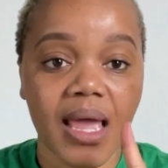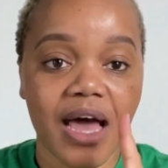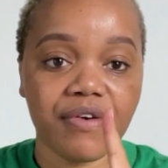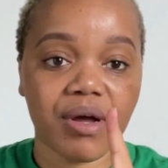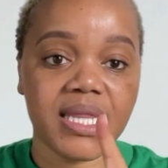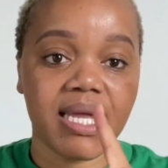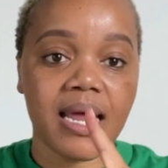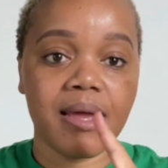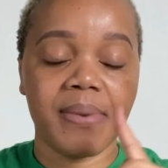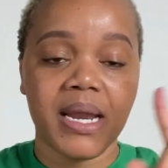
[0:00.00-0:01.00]
I forgot the
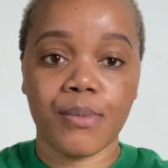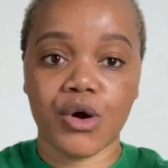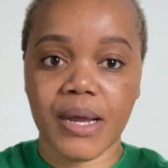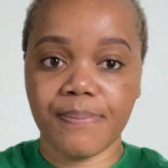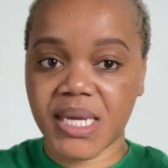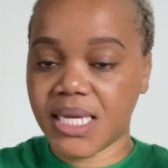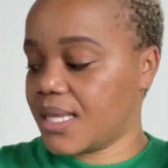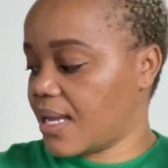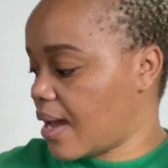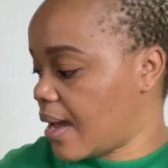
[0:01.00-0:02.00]
name, but I'm going to pin
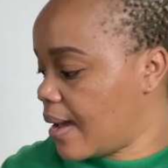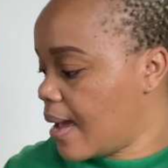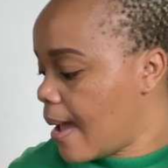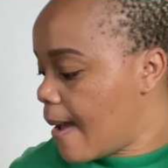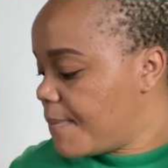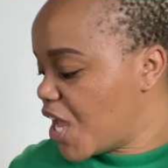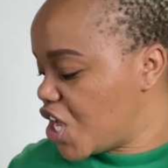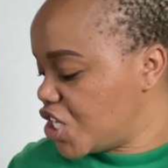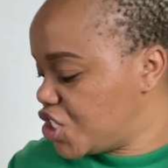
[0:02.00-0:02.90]
their page.